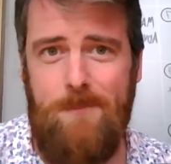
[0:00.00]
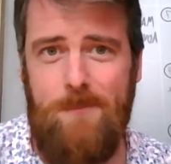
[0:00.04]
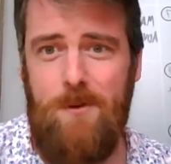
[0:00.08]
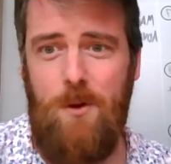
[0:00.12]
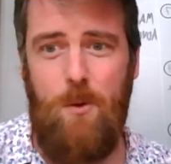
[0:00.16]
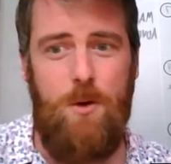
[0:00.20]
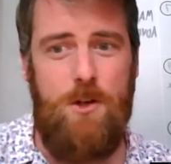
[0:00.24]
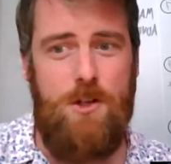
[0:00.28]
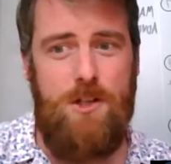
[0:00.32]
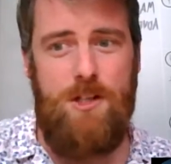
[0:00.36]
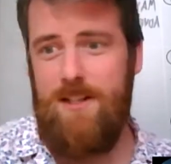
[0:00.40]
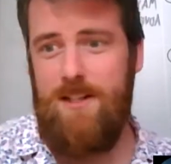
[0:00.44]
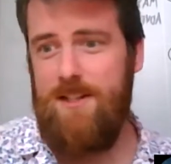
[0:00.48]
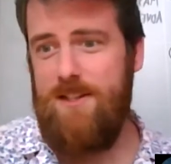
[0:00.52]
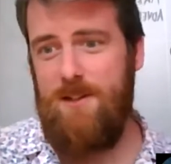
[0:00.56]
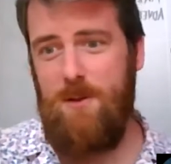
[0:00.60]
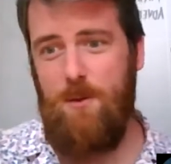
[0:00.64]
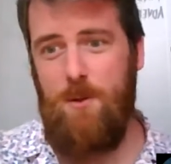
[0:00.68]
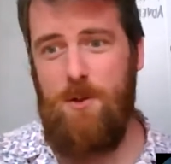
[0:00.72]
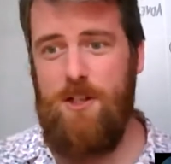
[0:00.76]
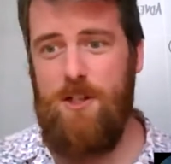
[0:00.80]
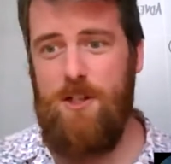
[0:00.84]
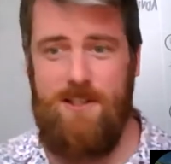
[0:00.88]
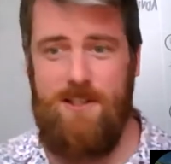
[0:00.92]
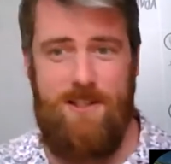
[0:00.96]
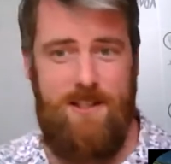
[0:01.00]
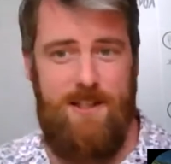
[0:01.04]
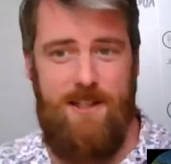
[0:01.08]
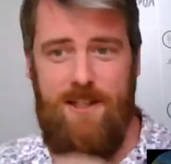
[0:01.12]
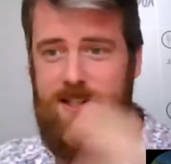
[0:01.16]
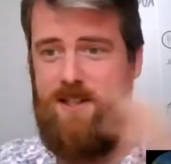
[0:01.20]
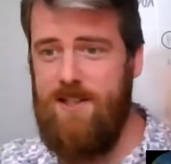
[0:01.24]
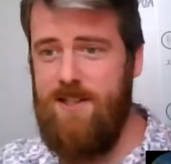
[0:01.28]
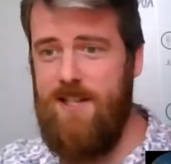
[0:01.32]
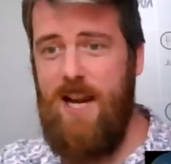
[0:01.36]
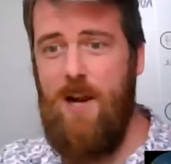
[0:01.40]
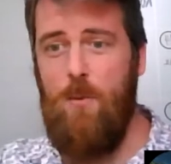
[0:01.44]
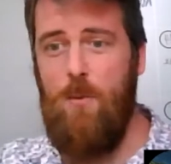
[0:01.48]
which is
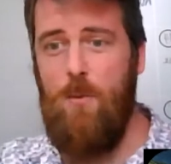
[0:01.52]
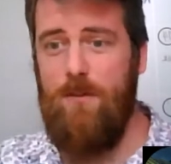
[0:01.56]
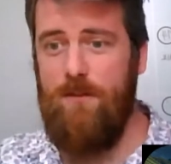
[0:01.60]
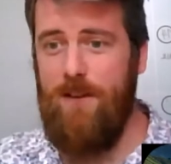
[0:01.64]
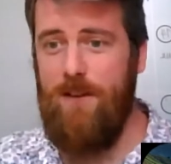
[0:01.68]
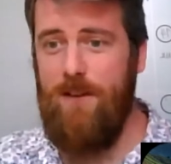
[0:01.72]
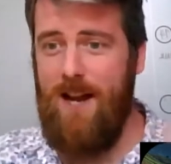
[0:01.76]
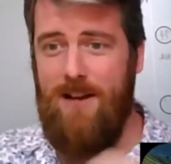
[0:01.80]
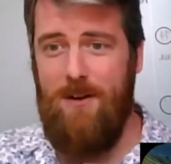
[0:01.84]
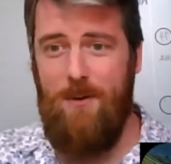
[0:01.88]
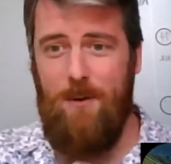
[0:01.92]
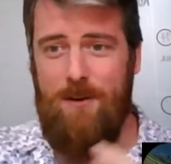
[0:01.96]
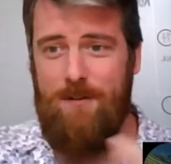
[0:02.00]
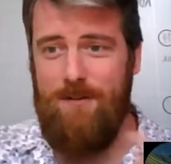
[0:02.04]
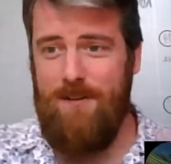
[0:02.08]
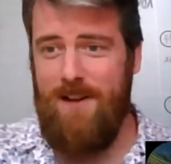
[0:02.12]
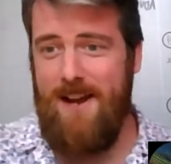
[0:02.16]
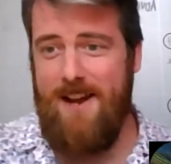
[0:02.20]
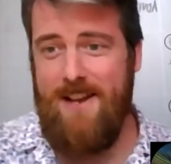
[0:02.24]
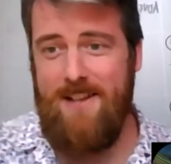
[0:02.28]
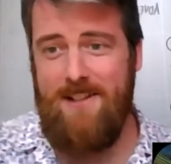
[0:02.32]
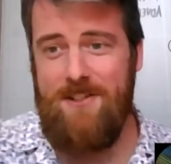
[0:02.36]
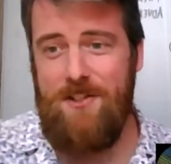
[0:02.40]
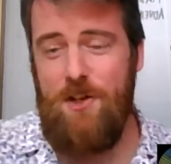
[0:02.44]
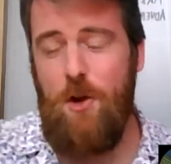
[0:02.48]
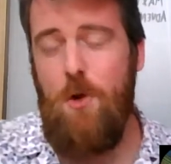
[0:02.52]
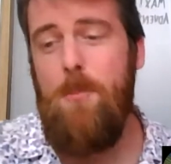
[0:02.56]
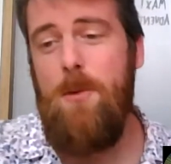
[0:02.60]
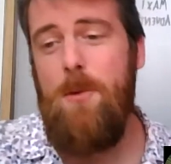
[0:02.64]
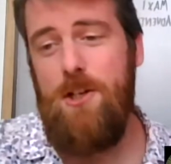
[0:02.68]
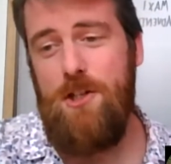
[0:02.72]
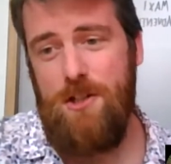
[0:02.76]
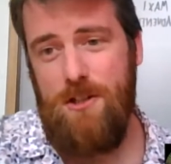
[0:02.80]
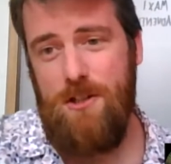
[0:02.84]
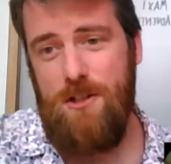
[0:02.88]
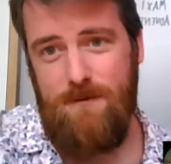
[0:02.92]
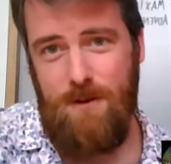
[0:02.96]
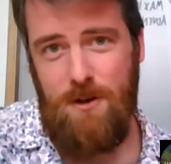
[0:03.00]
insane. We've got so
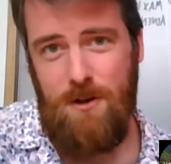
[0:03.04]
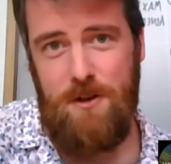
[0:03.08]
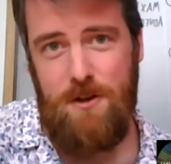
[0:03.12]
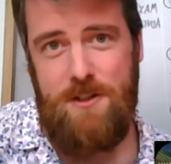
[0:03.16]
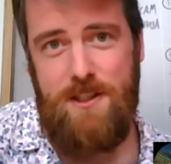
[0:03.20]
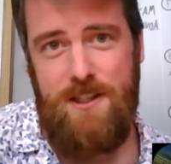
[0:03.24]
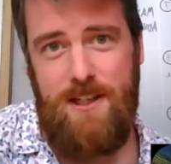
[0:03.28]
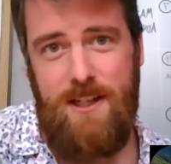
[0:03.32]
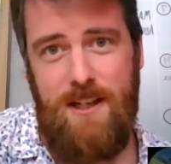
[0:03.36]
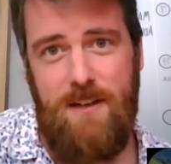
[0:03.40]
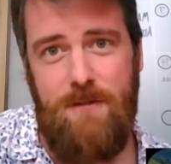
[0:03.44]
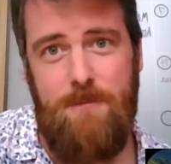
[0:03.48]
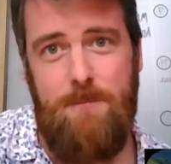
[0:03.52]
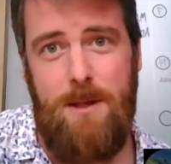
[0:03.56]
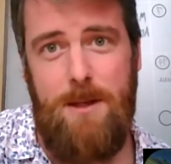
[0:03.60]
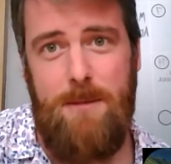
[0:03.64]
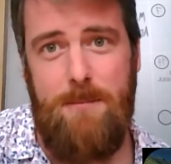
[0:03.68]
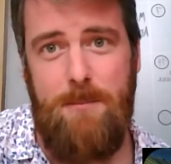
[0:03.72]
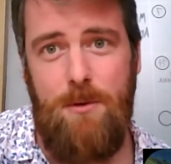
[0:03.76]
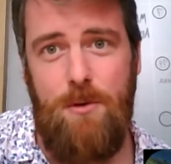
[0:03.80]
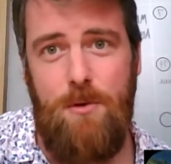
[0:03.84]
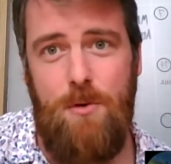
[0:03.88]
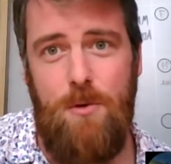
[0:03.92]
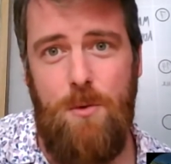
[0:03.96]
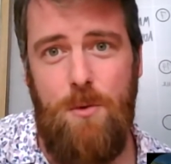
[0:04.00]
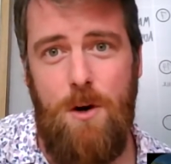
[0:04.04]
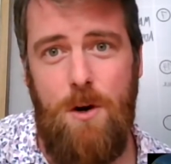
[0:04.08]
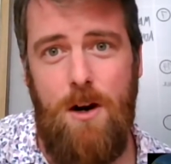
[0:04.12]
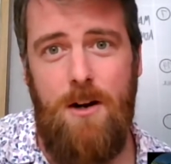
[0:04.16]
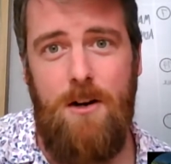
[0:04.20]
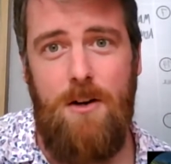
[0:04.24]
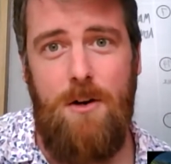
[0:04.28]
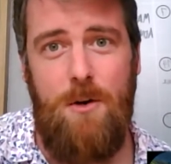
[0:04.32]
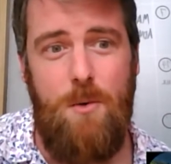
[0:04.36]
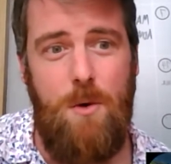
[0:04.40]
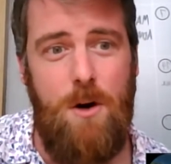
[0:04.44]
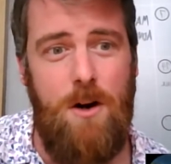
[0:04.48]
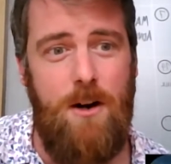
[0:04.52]
much diversity of people who
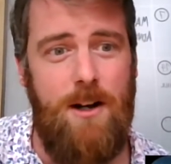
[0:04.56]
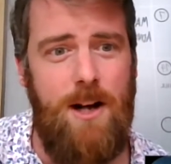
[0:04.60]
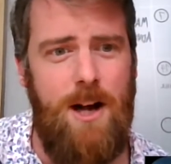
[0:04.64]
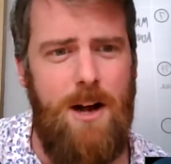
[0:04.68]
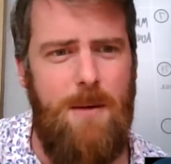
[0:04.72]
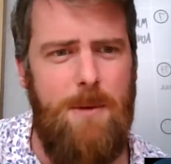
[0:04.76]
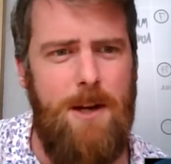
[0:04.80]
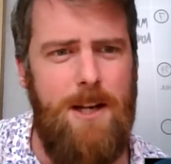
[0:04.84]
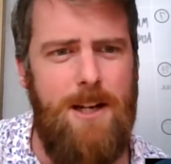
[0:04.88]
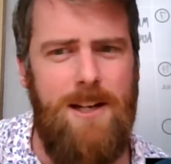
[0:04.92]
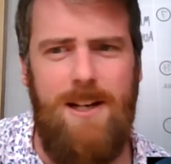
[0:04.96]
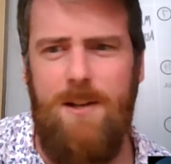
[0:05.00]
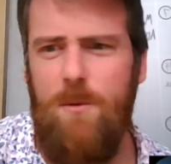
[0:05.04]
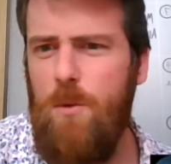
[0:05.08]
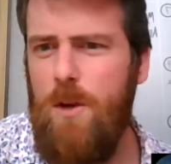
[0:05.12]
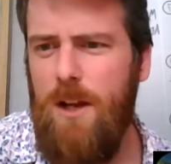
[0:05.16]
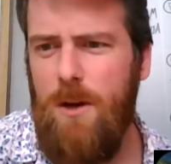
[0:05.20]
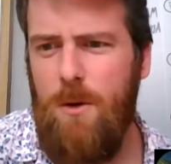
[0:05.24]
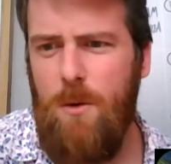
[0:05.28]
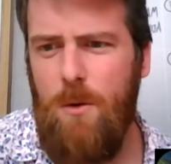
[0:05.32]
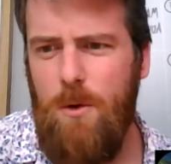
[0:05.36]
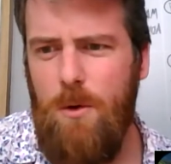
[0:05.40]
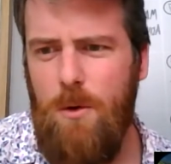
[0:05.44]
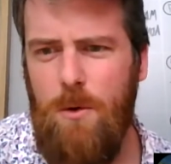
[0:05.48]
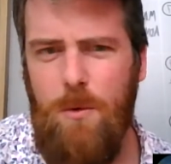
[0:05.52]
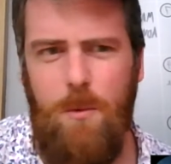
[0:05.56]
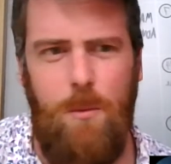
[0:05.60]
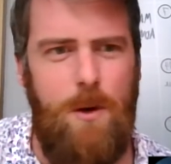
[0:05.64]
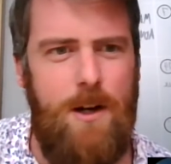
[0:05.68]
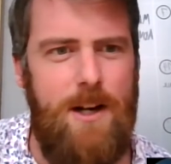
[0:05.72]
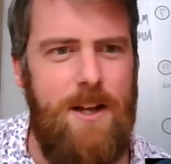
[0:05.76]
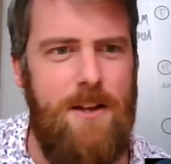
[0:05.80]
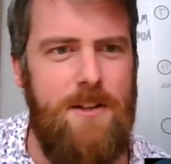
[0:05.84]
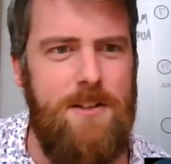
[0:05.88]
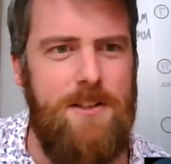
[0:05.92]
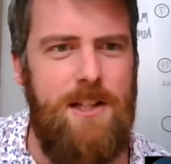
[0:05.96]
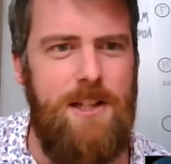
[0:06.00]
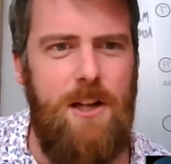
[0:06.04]
are coming. And what
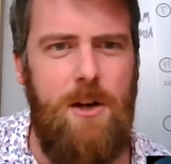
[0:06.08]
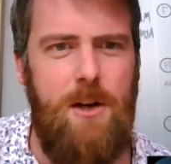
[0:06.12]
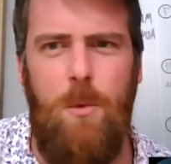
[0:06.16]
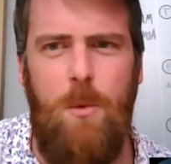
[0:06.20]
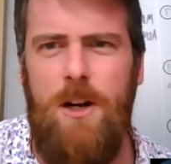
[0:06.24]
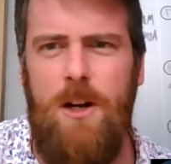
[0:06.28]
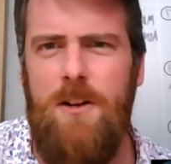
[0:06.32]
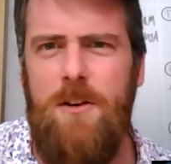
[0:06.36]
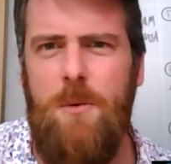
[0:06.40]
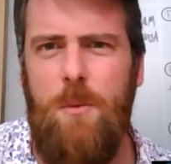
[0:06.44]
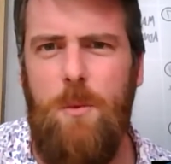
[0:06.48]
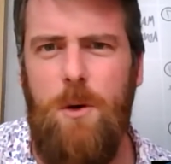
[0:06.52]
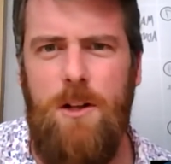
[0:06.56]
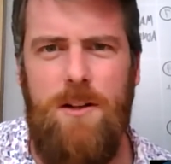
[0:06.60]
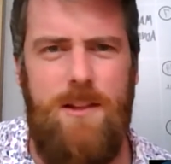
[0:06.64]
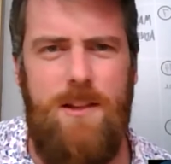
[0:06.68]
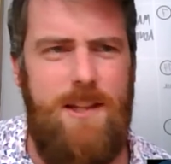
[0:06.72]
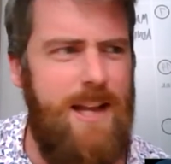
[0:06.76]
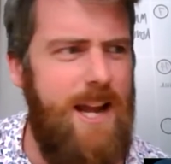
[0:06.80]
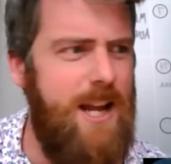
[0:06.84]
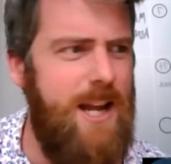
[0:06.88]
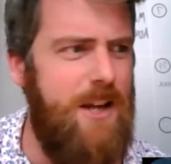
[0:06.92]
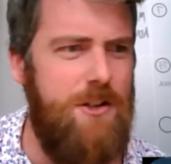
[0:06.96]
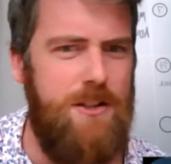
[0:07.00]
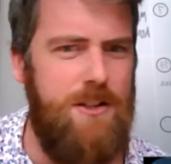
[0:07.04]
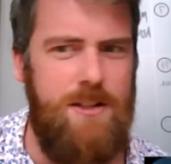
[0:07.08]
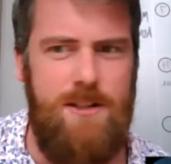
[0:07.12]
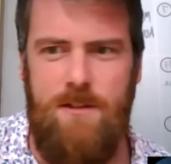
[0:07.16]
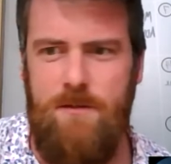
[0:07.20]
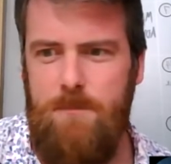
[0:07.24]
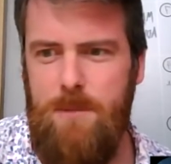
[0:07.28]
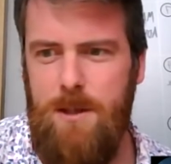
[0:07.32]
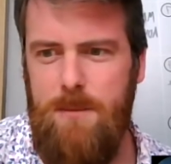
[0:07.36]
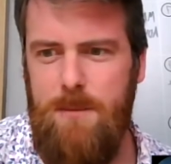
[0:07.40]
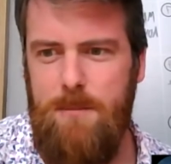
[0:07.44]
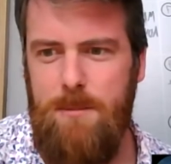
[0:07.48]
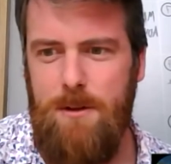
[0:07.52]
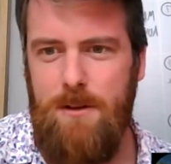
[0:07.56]
else, Claire? What are the ages of
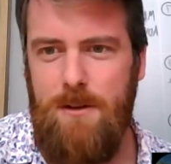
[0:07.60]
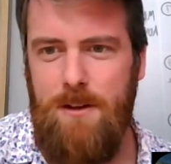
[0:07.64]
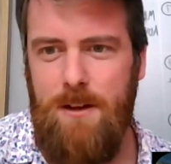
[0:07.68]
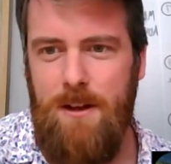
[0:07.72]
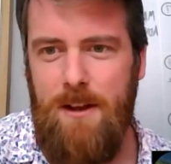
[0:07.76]
people?